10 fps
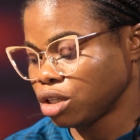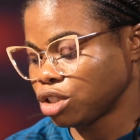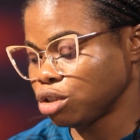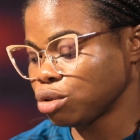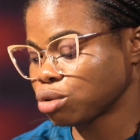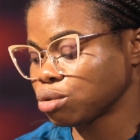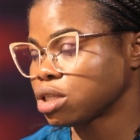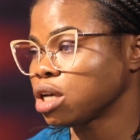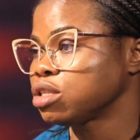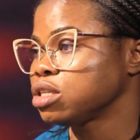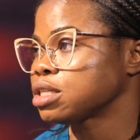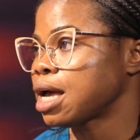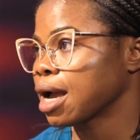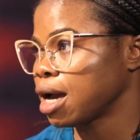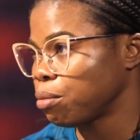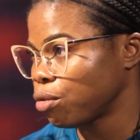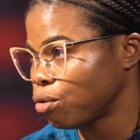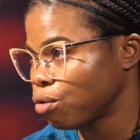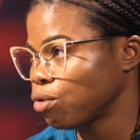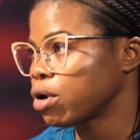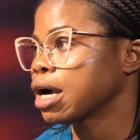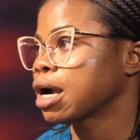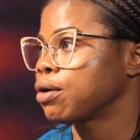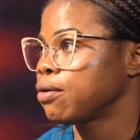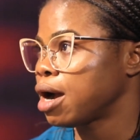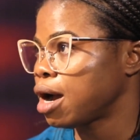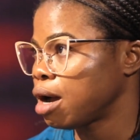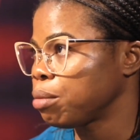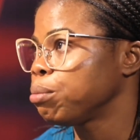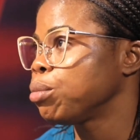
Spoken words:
She used to sell this akamu, akara,